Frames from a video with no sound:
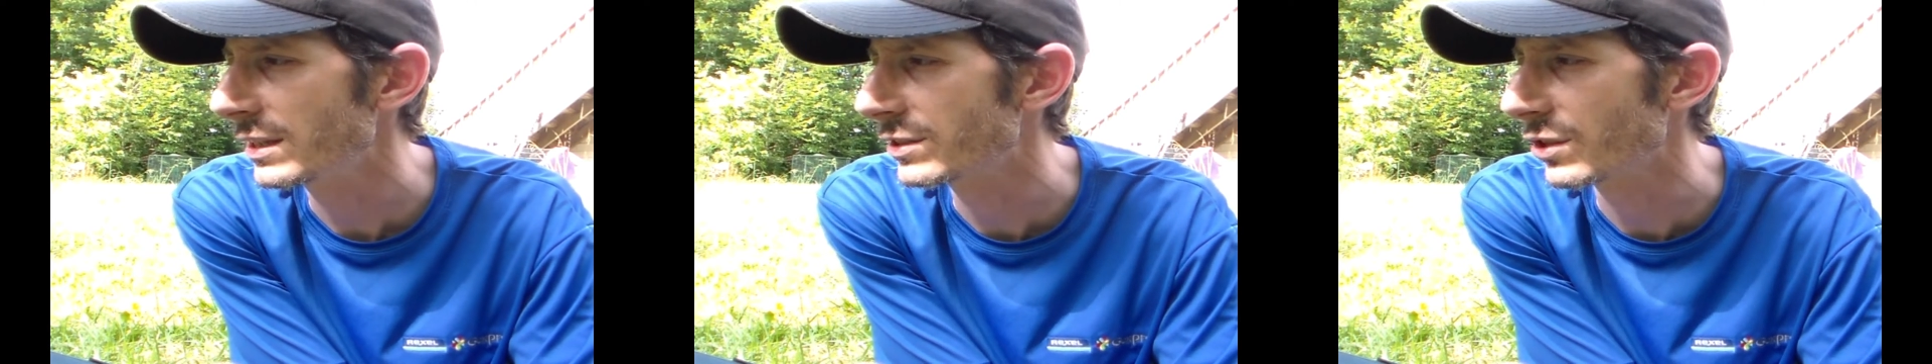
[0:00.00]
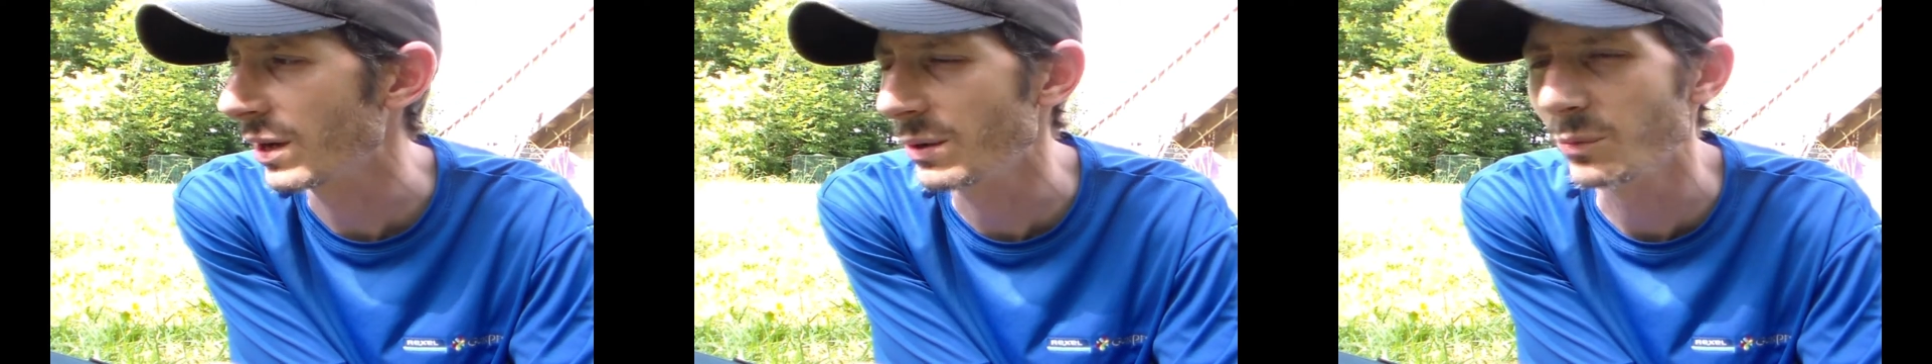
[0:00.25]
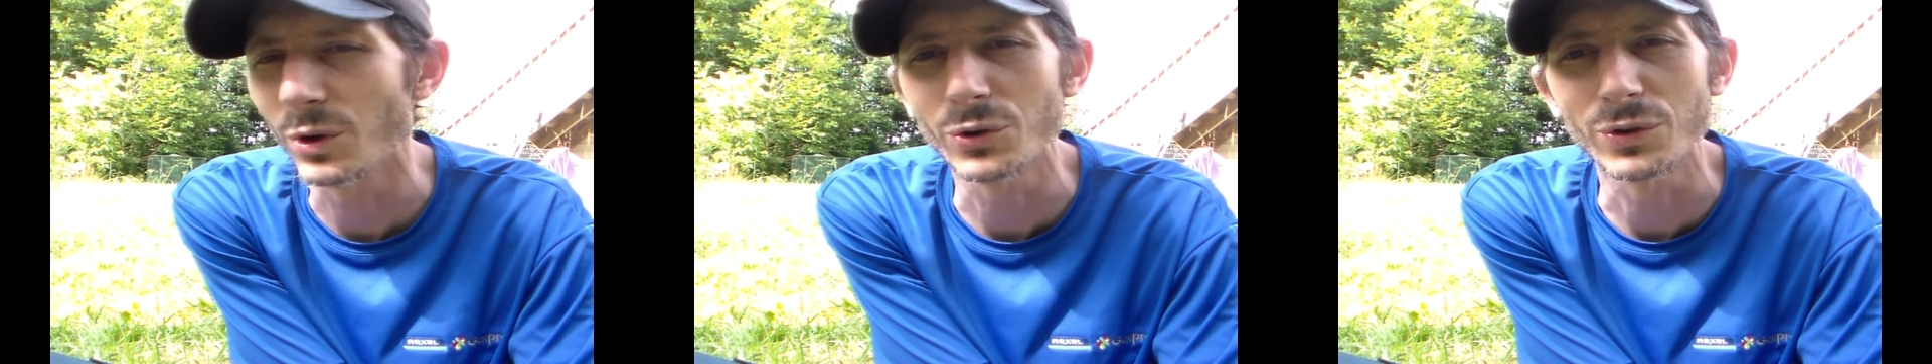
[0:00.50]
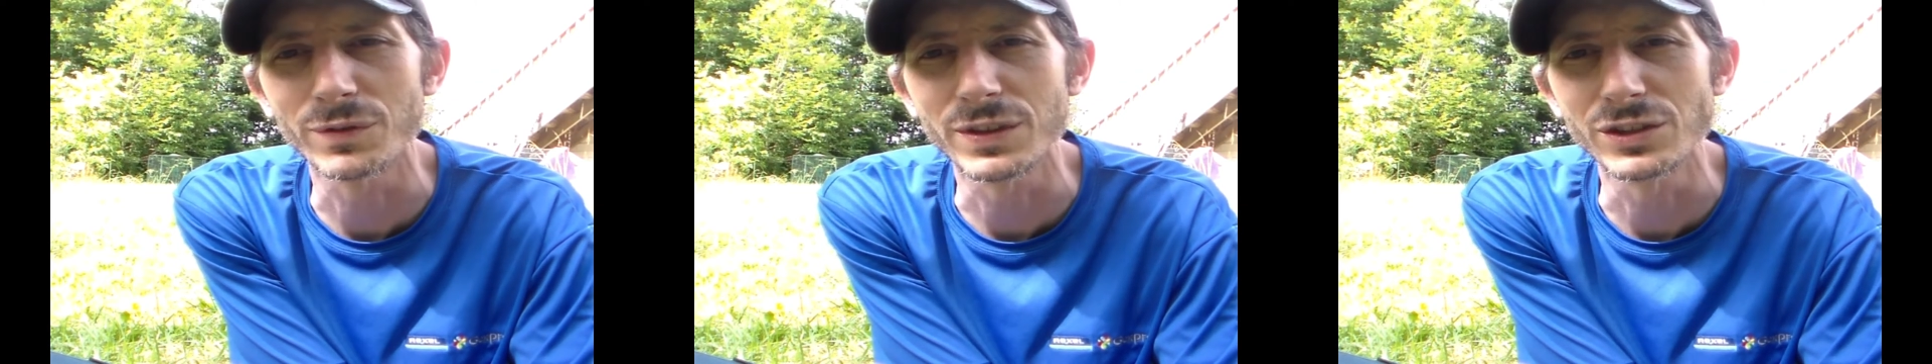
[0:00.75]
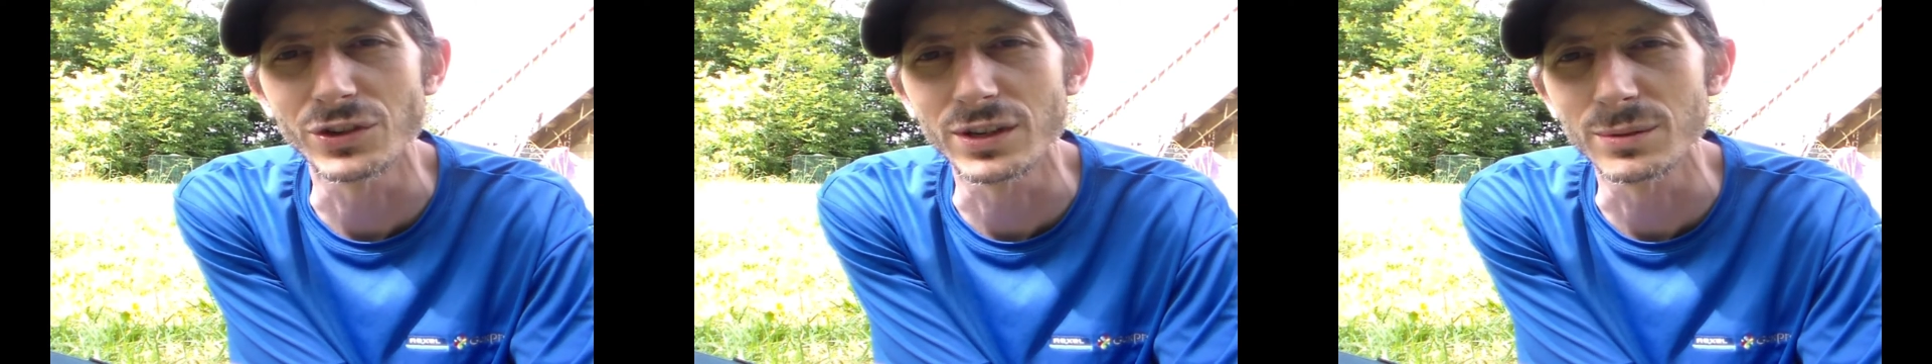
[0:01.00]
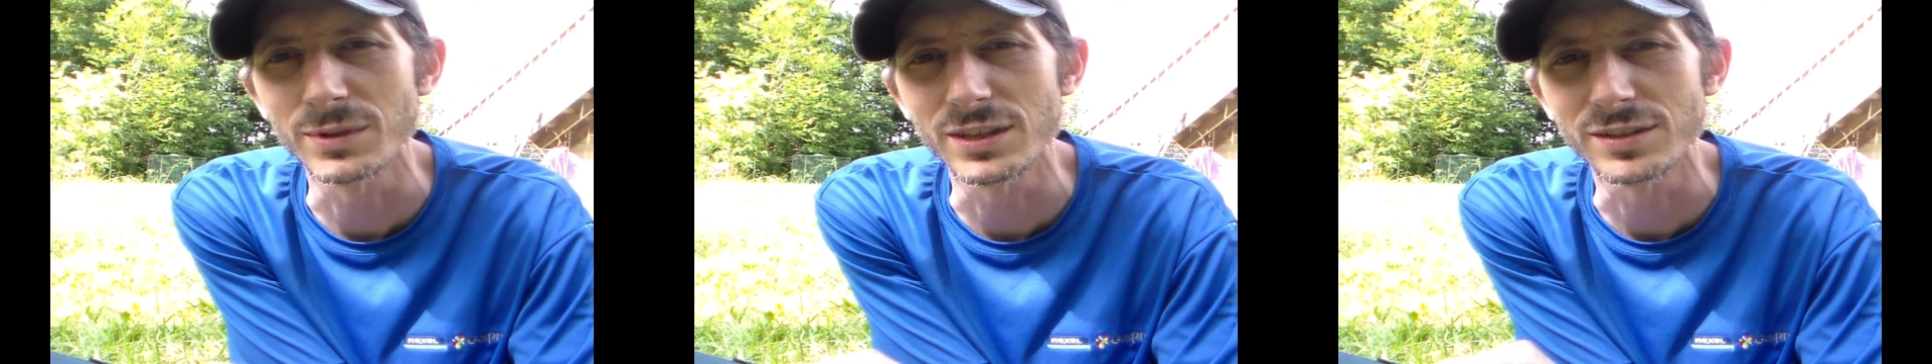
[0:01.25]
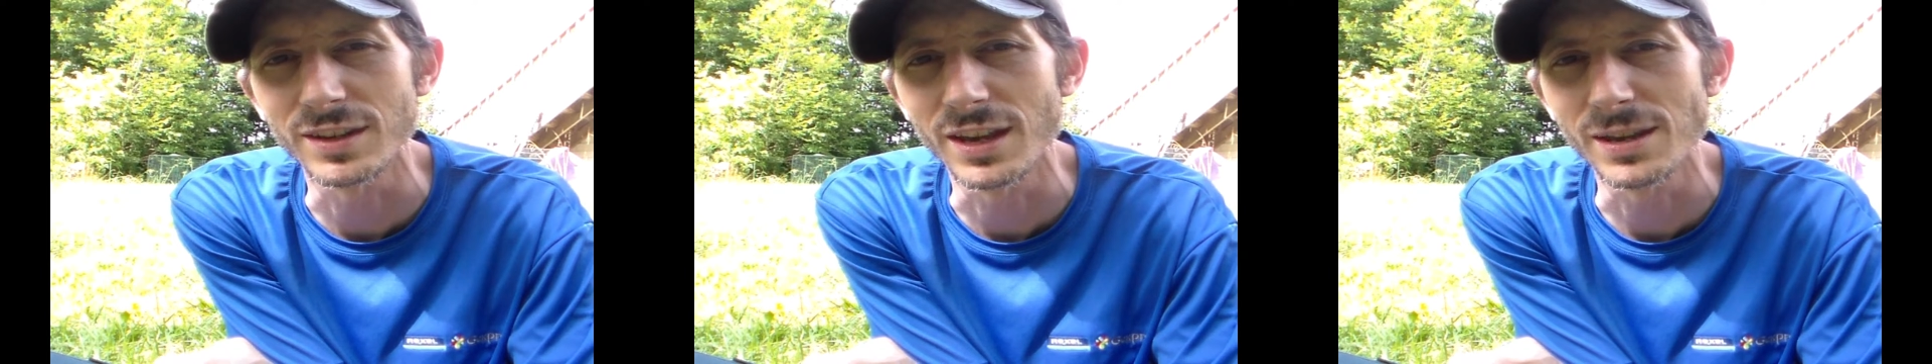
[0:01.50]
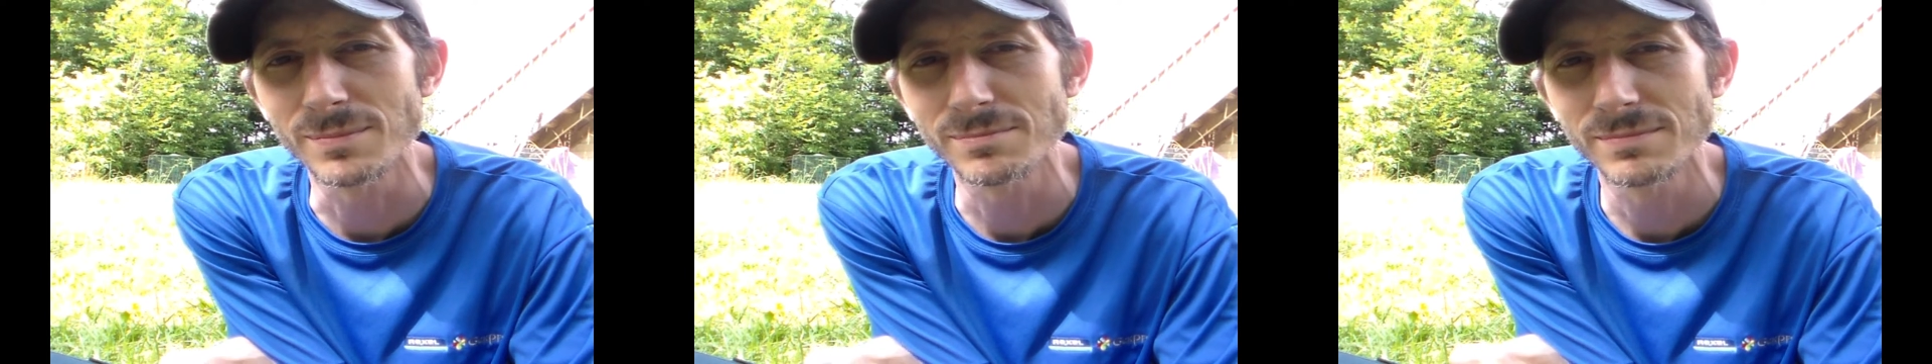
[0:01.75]
So I'm wondering if these are going to be the
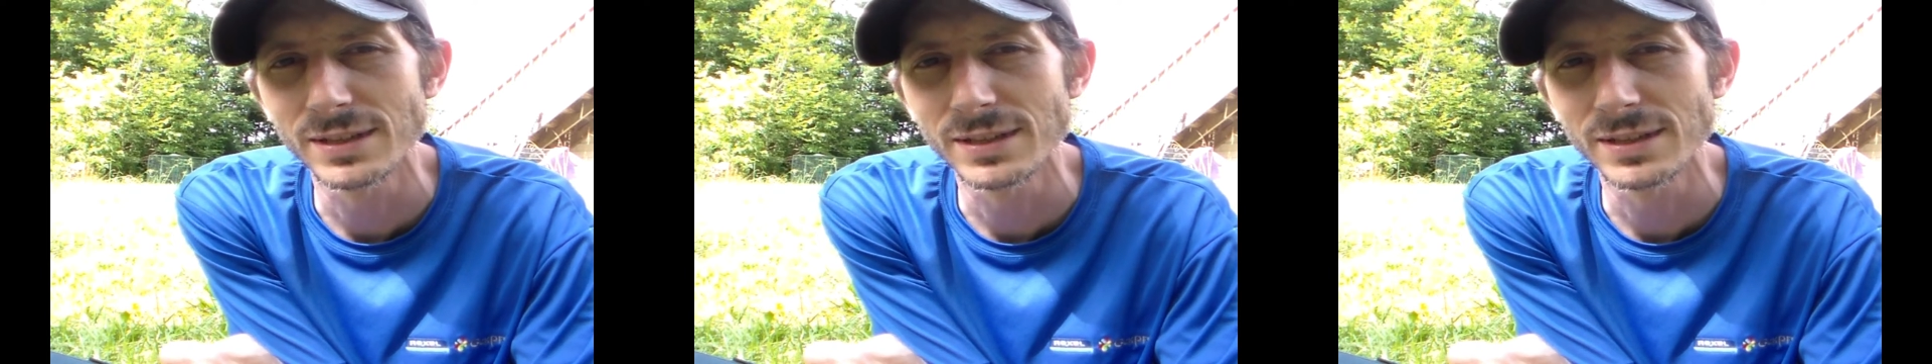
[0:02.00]
same.